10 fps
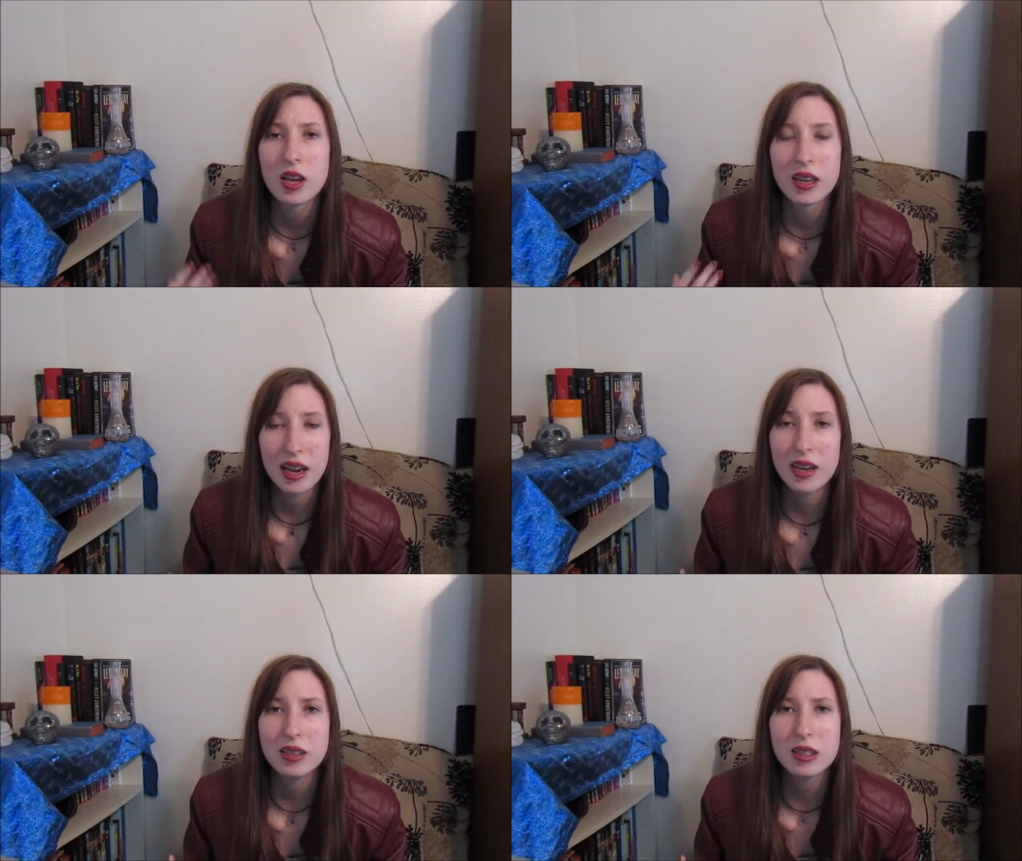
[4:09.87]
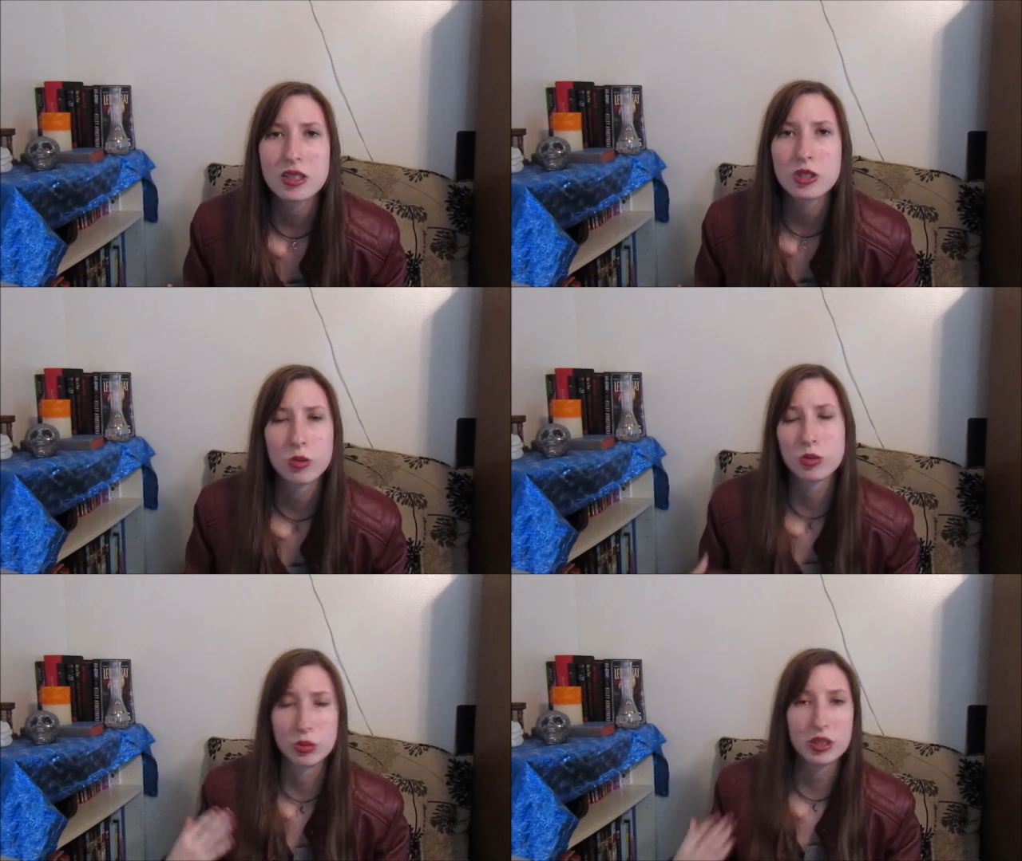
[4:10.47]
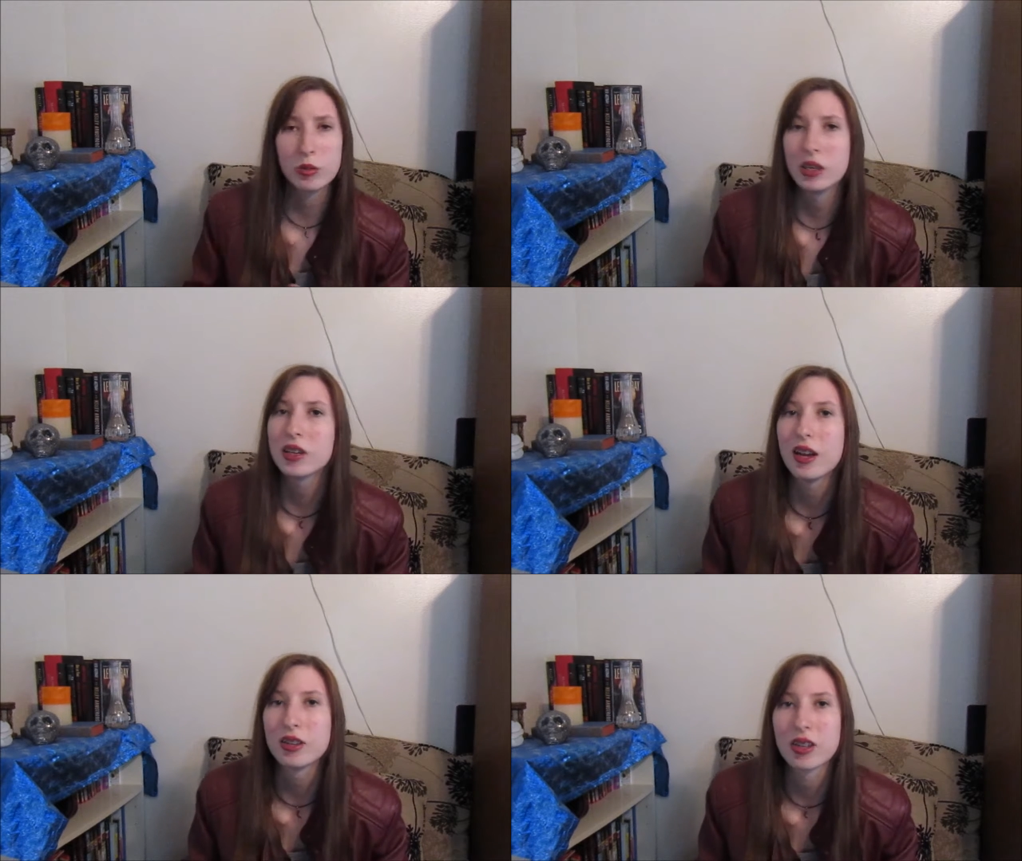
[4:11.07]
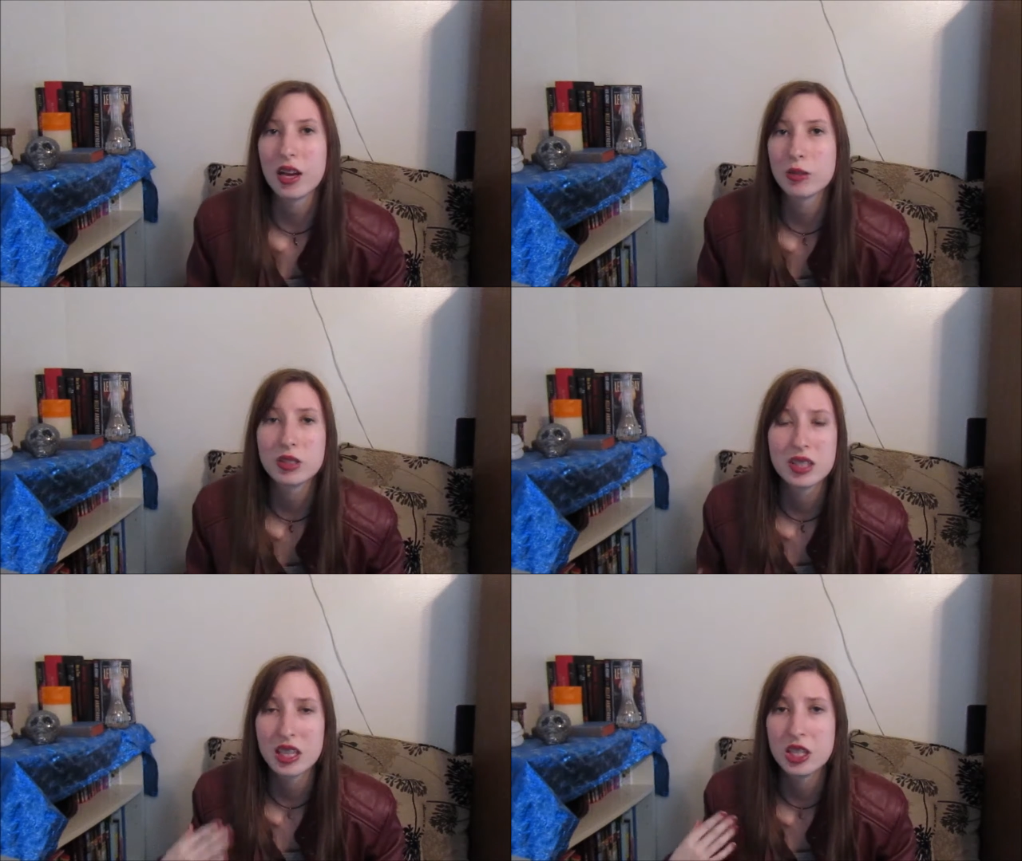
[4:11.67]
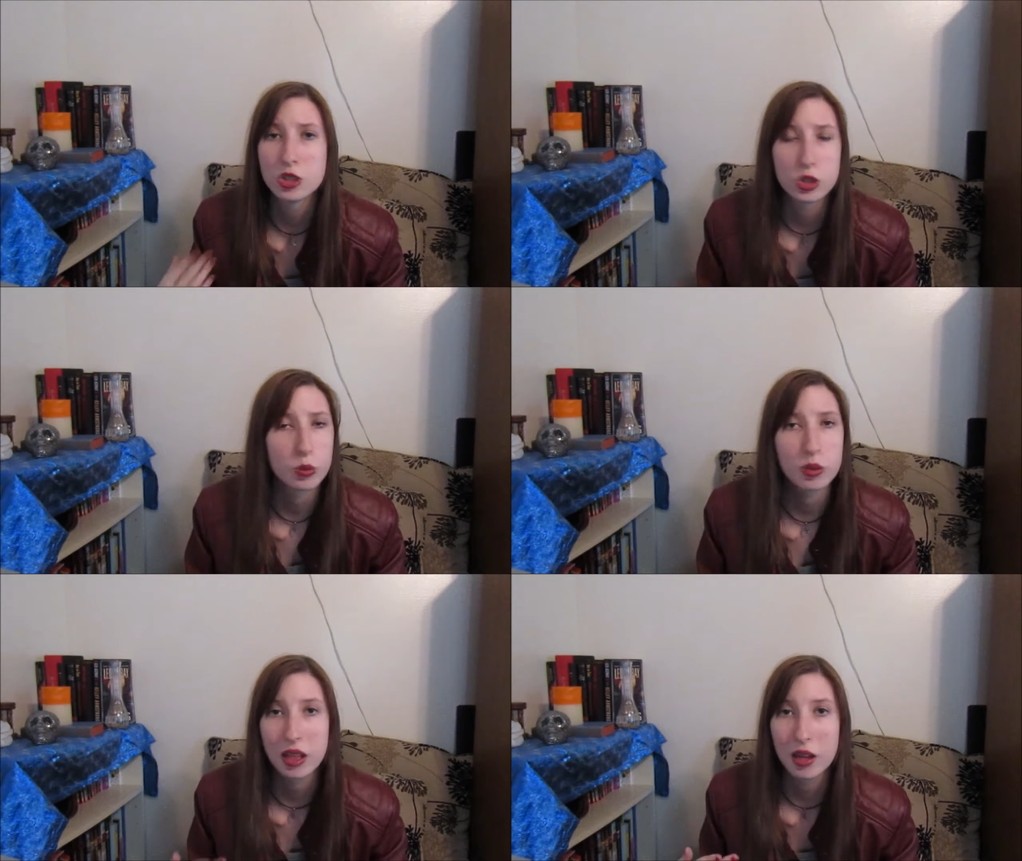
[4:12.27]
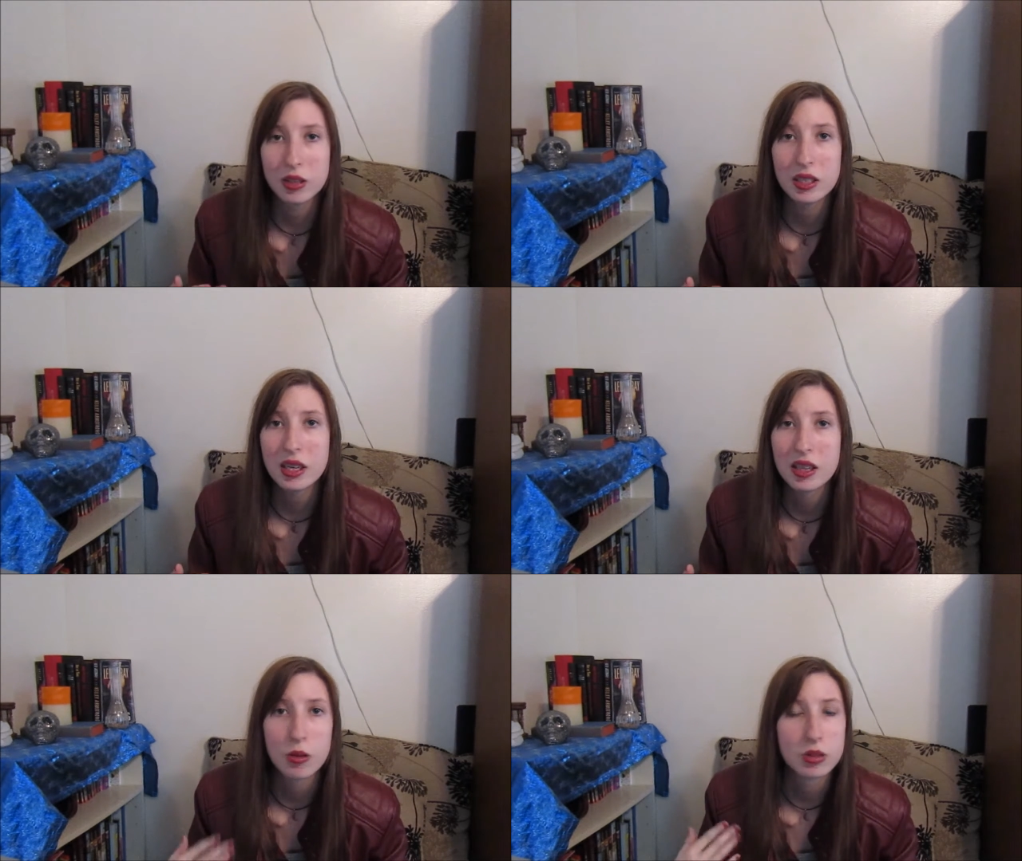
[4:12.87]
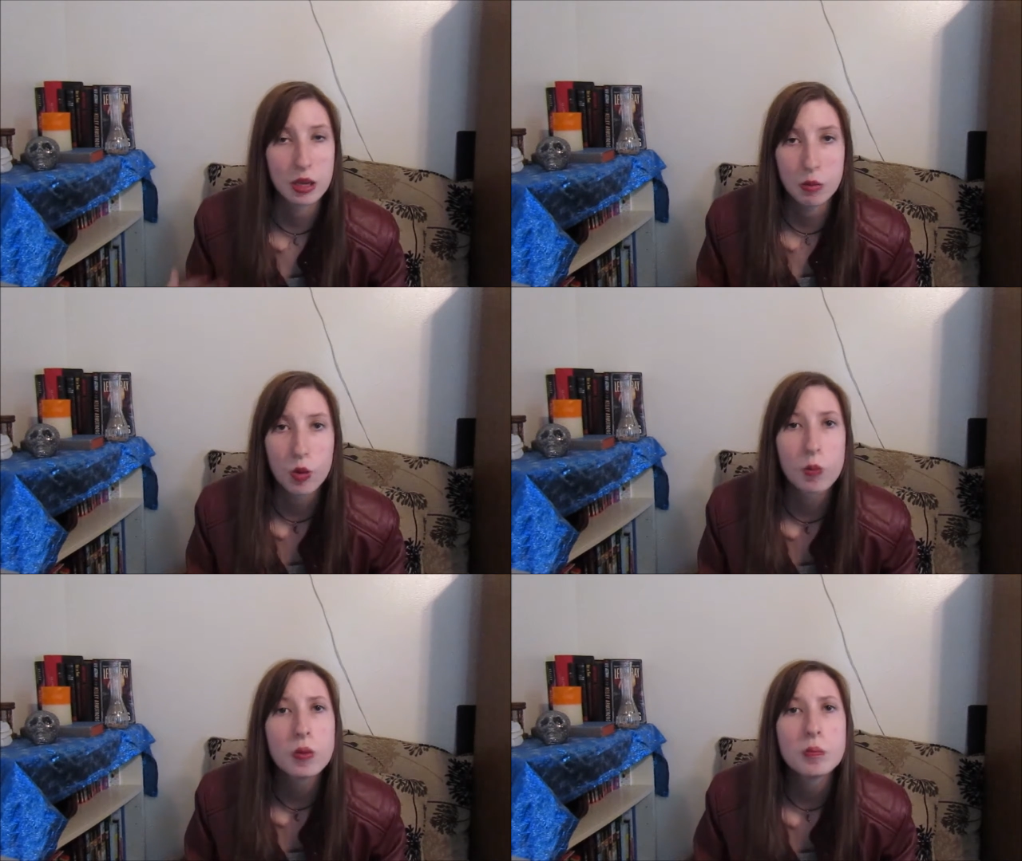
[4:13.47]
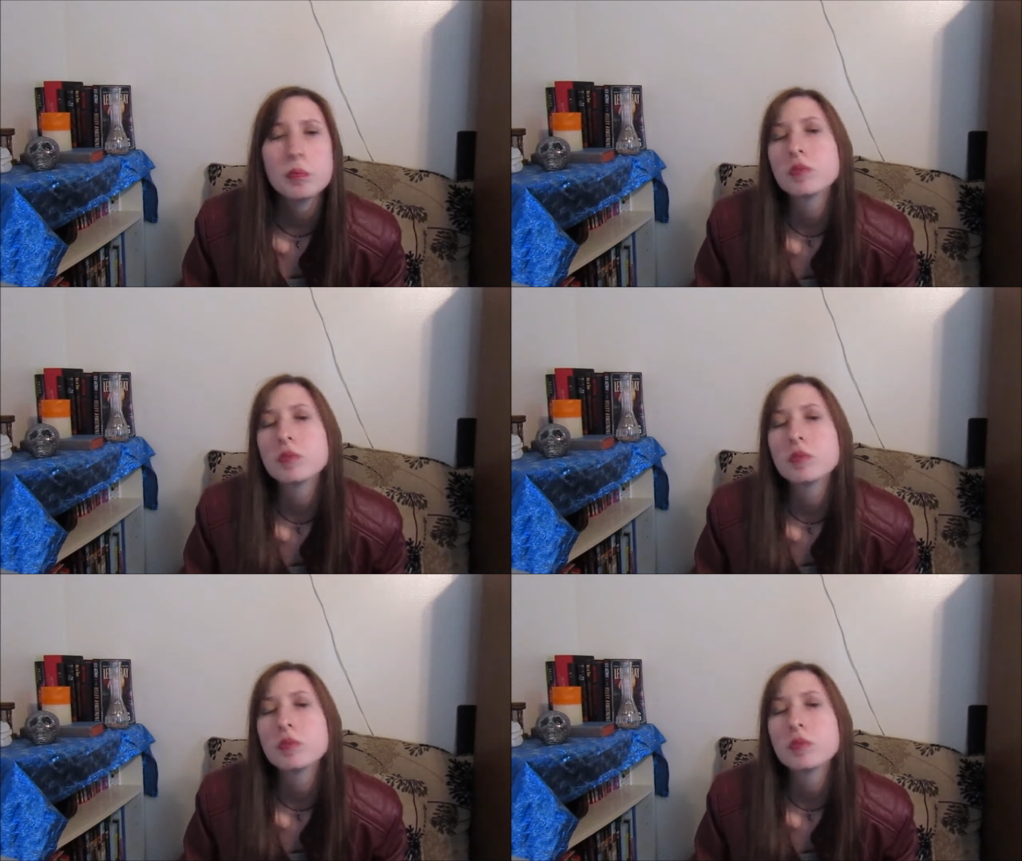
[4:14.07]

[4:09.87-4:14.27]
again, so it was really weird how the clock was ticking super loudly, and that was abnormal.